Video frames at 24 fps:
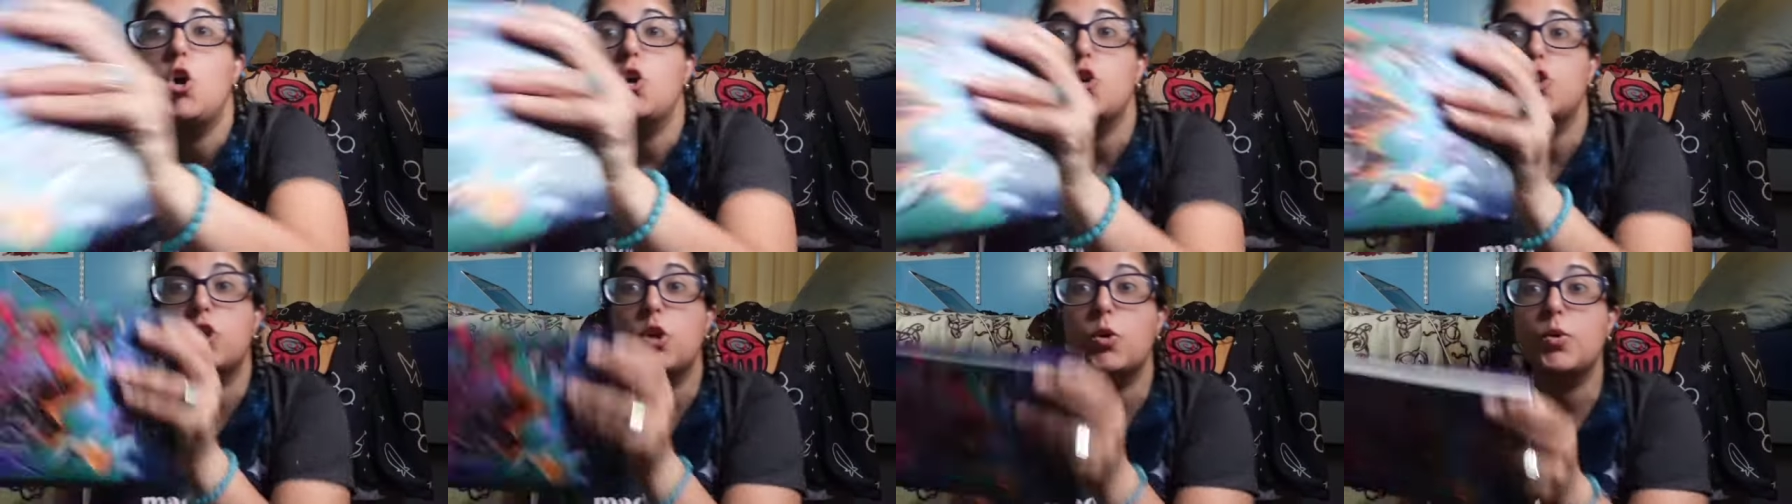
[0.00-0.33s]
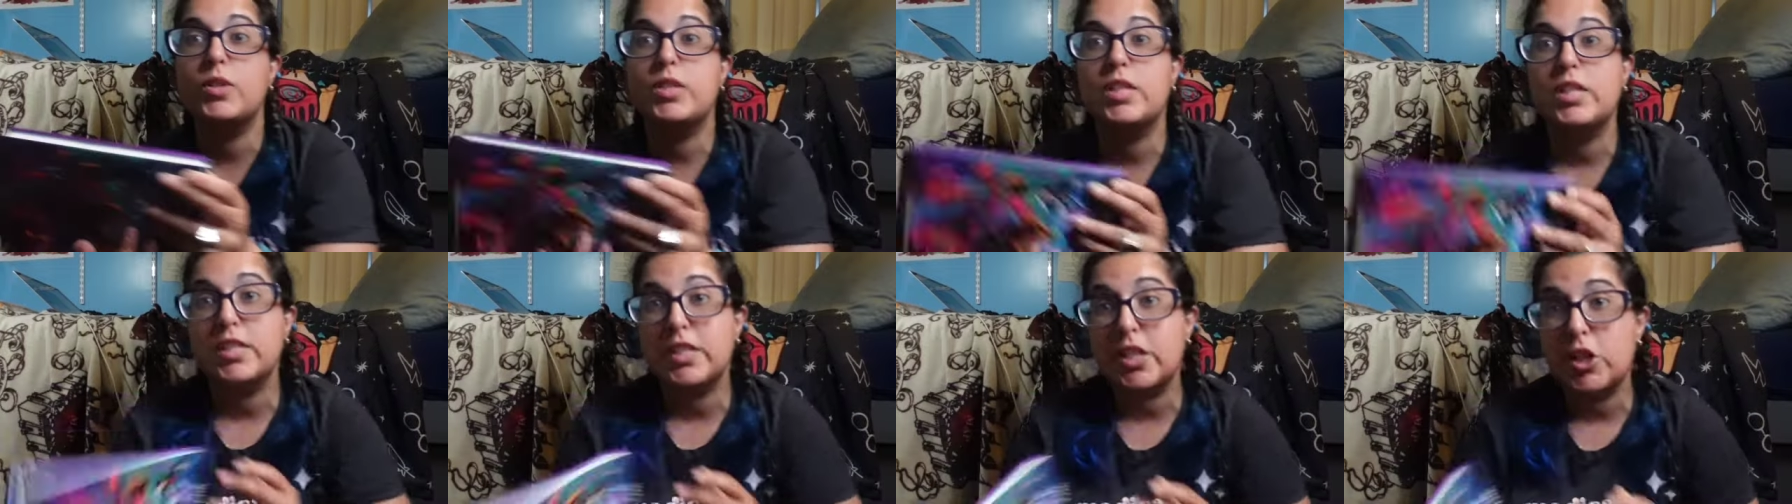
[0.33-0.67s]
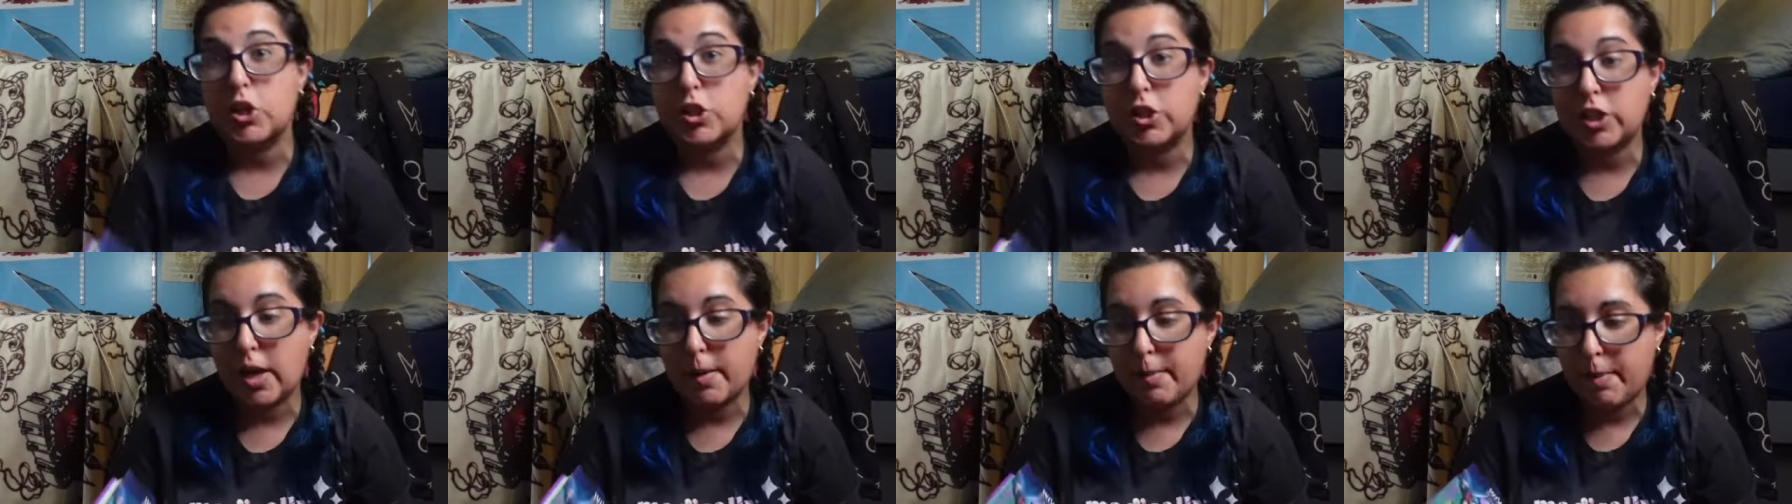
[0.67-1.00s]
So since I
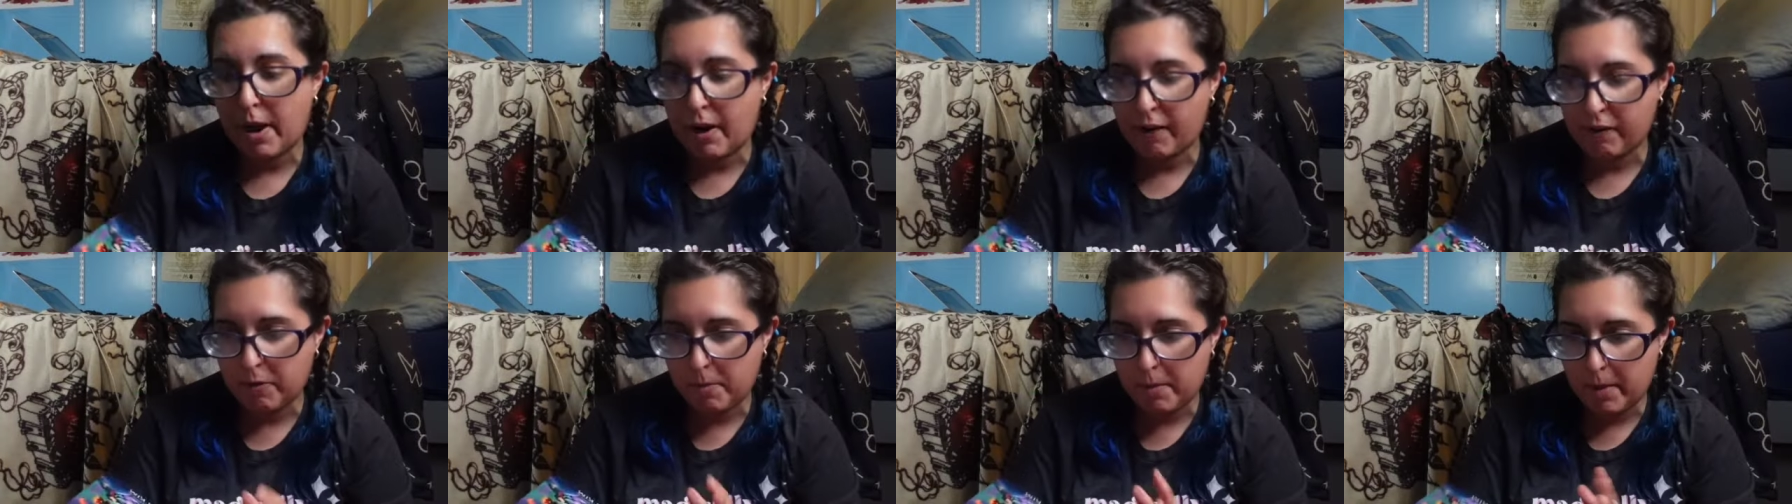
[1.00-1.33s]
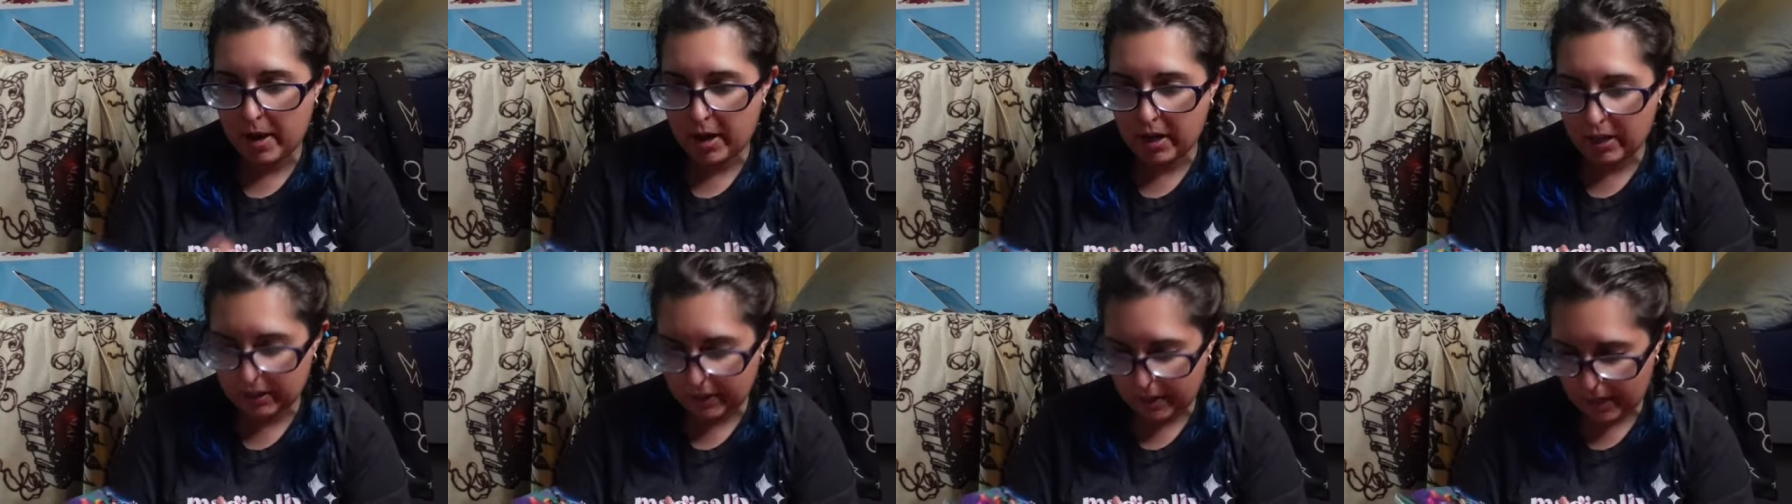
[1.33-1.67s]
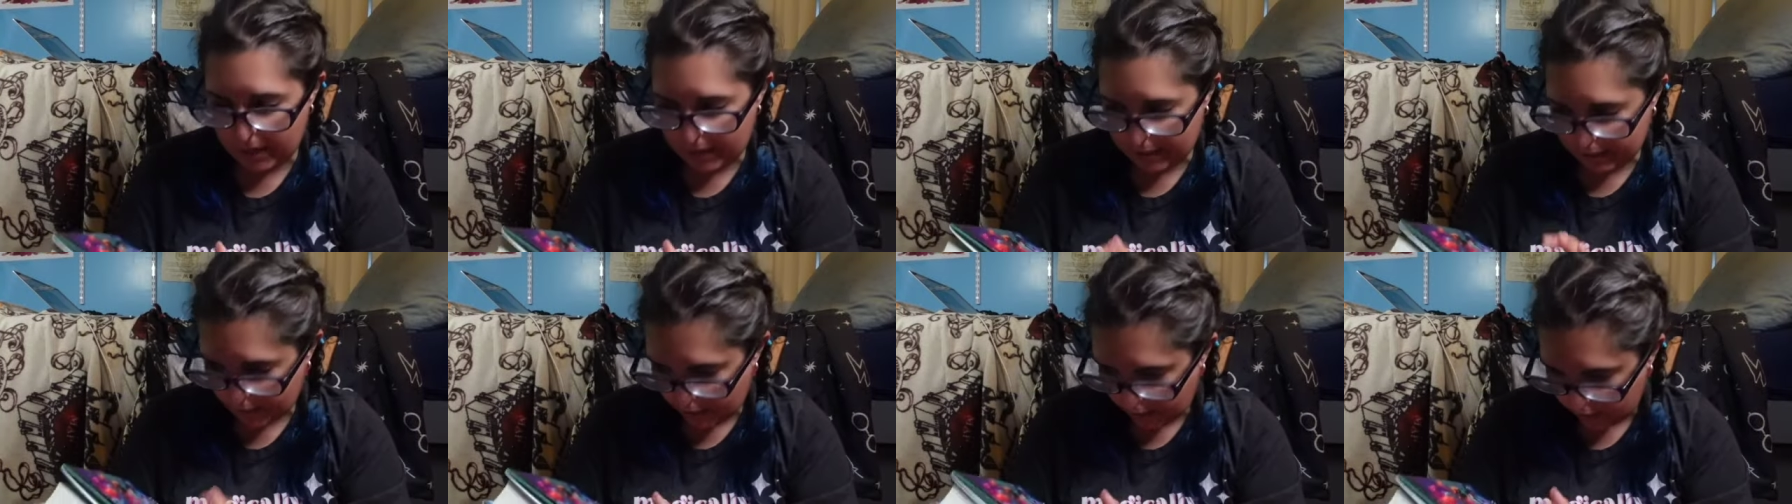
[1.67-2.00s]
just got back from A L A,
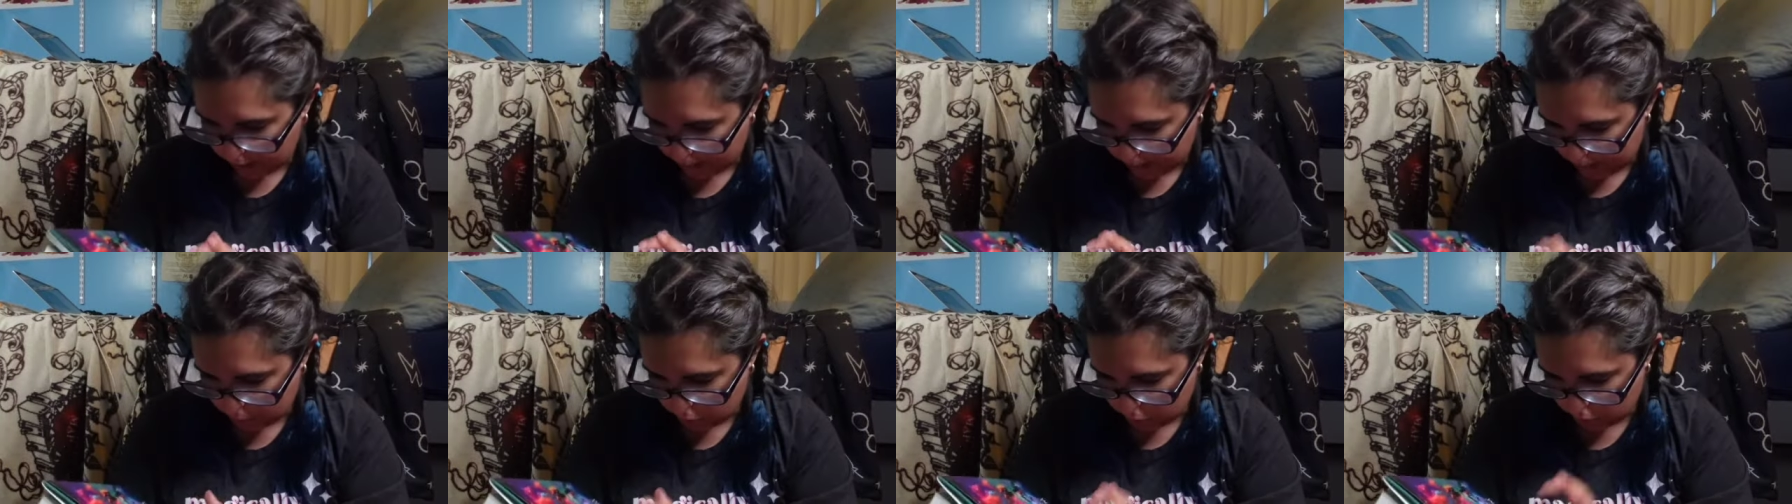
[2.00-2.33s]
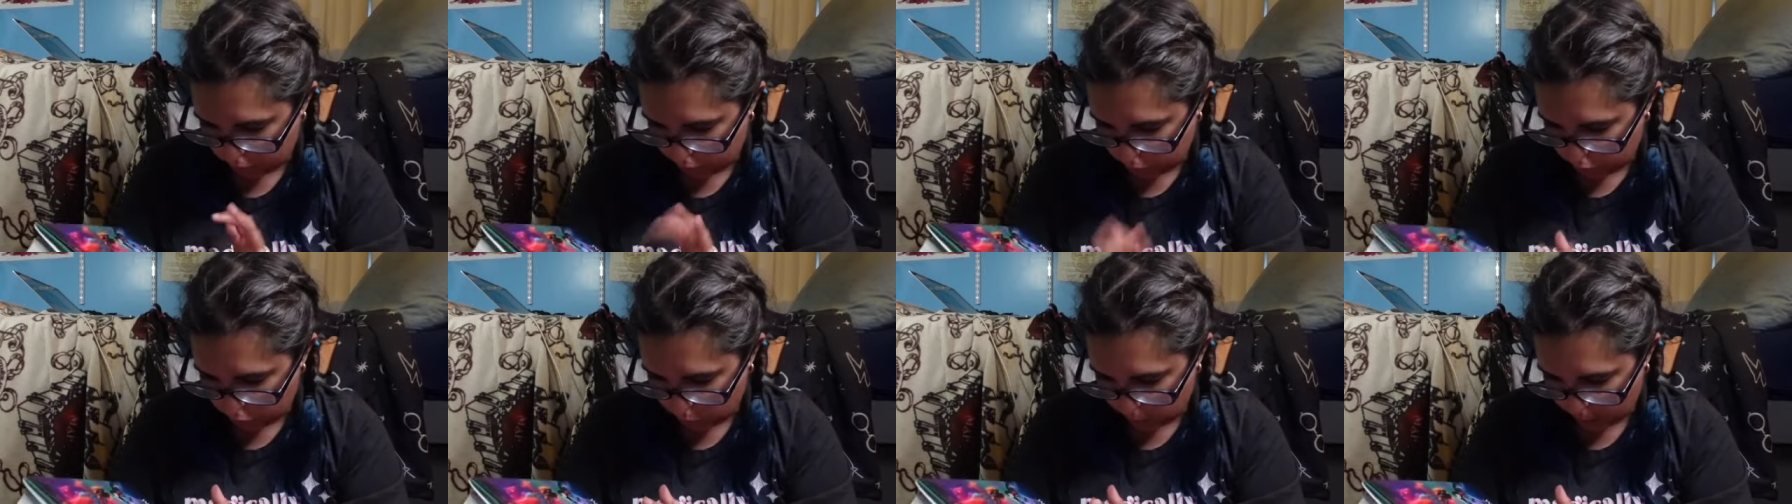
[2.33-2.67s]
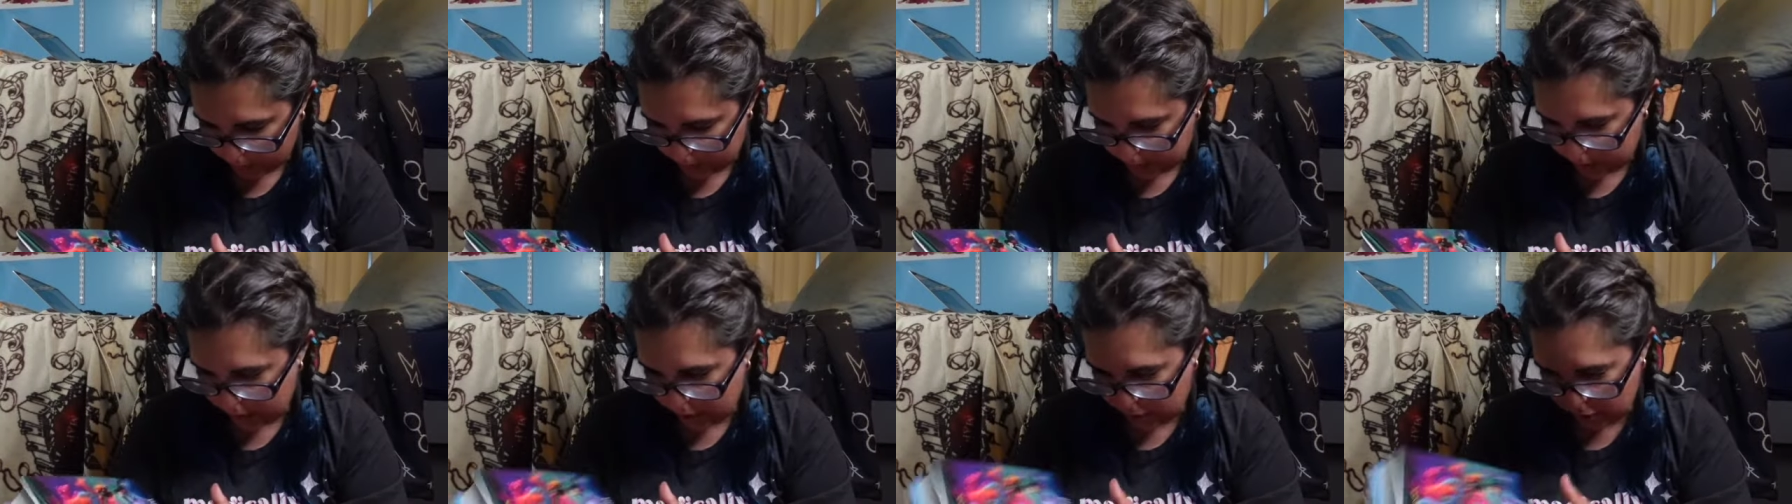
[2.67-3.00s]
I had a bunch of
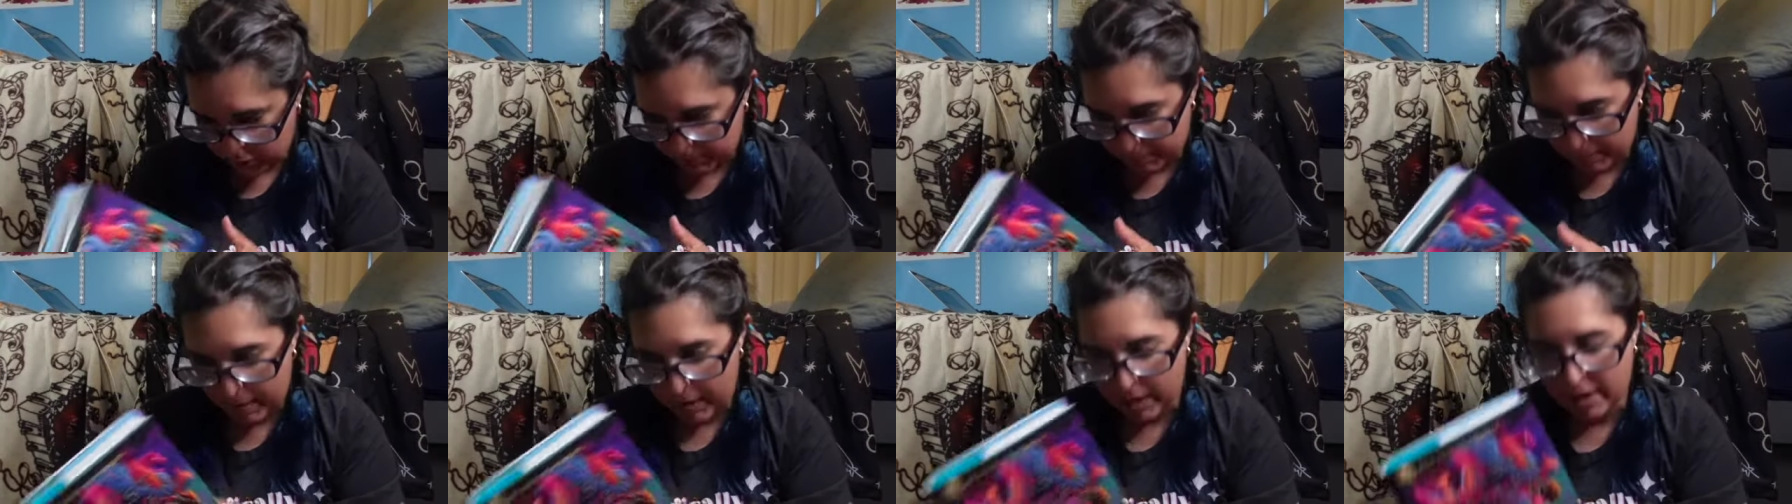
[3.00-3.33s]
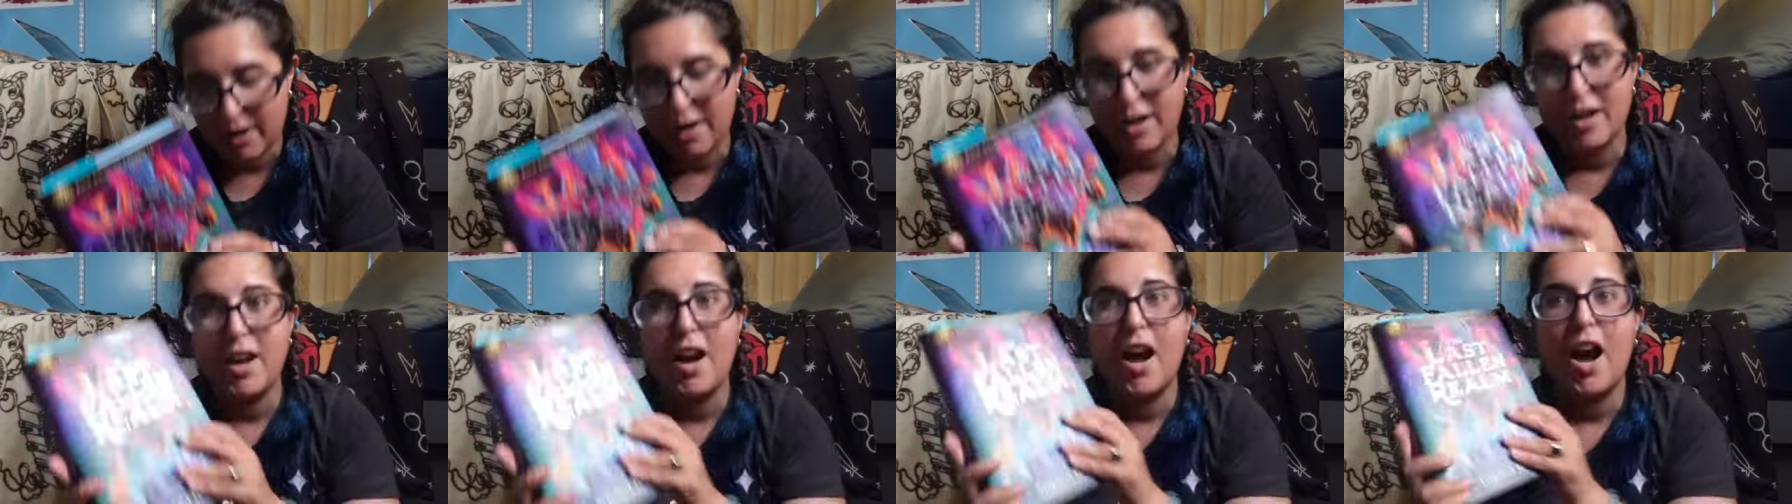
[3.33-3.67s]
choices, but